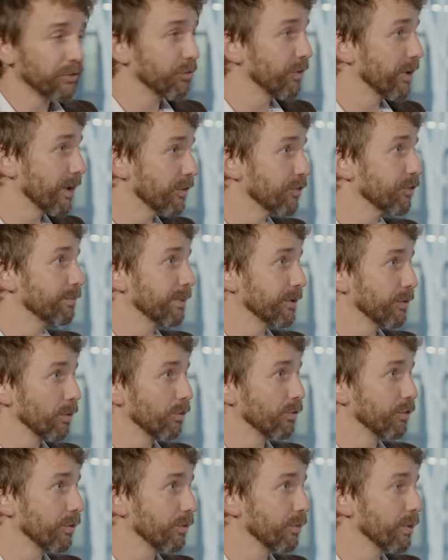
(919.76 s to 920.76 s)
SAS, but
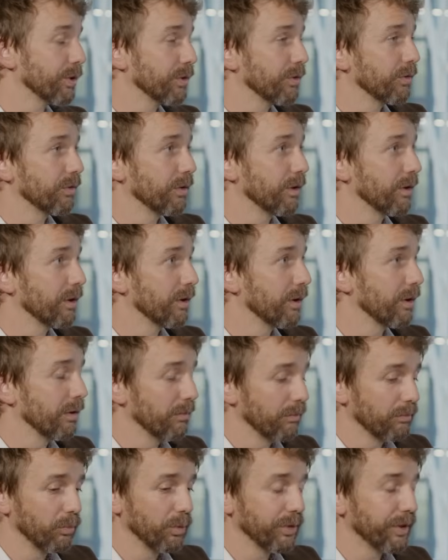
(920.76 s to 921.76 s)
also
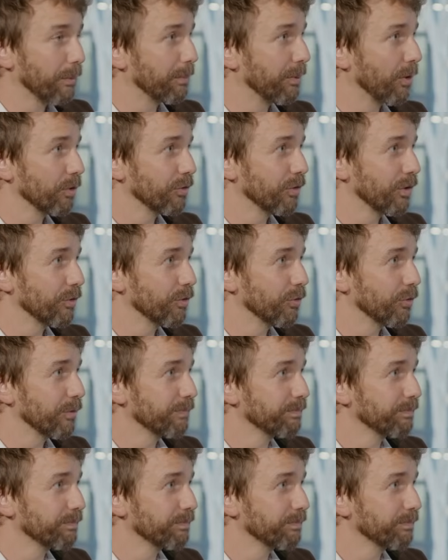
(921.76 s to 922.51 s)
with our partners.